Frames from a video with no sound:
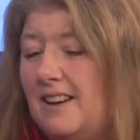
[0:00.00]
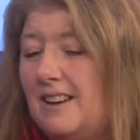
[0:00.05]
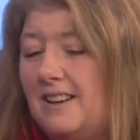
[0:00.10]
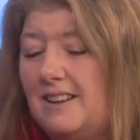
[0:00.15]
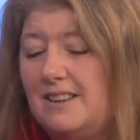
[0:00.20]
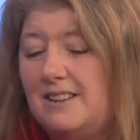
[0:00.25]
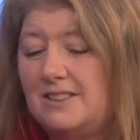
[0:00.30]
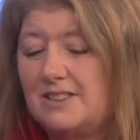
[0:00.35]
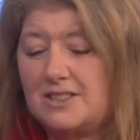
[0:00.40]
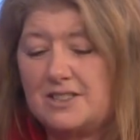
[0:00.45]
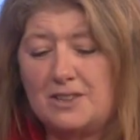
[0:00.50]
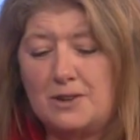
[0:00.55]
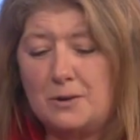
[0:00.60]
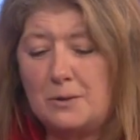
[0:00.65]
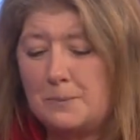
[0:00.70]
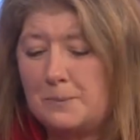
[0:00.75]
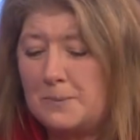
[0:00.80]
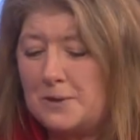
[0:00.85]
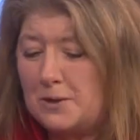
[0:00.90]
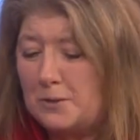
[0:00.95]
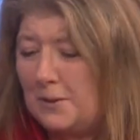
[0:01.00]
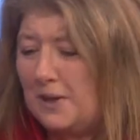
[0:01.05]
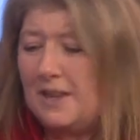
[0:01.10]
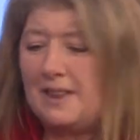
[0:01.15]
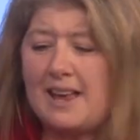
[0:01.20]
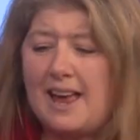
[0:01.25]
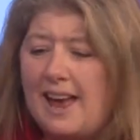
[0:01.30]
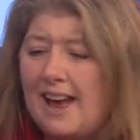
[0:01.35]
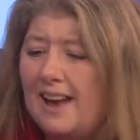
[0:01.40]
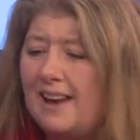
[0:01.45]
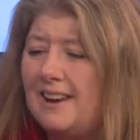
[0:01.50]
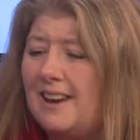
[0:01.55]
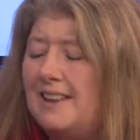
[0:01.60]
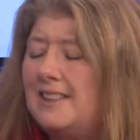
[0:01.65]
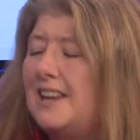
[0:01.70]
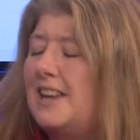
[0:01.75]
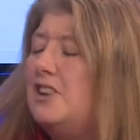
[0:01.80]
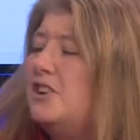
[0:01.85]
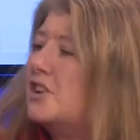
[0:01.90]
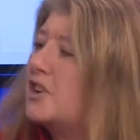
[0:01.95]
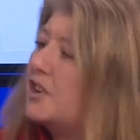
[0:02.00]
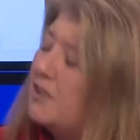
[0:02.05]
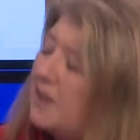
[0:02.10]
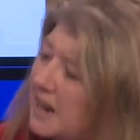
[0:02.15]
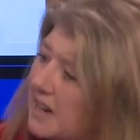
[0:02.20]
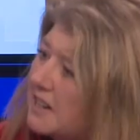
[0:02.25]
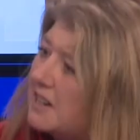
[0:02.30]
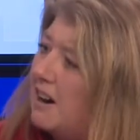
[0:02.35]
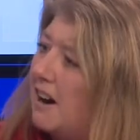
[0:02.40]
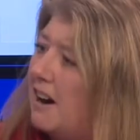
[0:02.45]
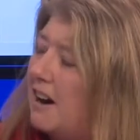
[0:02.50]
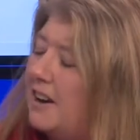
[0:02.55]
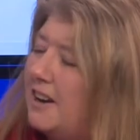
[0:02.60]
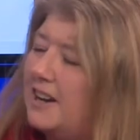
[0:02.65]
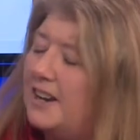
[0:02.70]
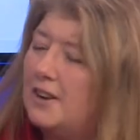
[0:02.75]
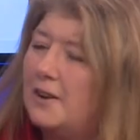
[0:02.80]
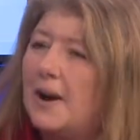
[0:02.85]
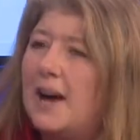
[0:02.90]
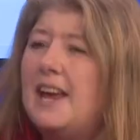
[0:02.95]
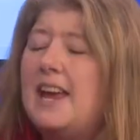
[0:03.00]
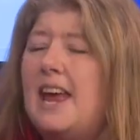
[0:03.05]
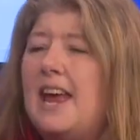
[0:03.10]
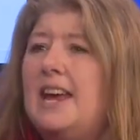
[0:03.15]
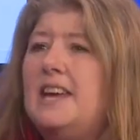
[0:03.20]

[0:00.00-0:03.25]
uh, so between that and then your credit card, you know, I mm -hmm.